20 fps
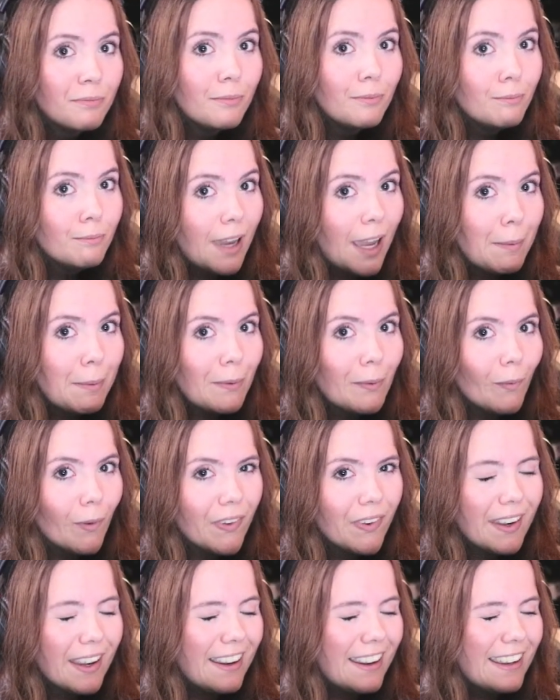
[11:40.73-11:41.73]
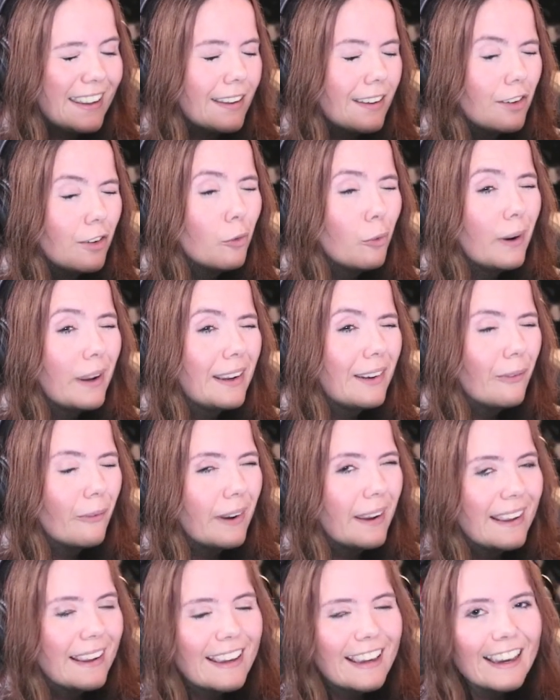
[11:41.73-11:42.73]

Maybe one day. Wink wink.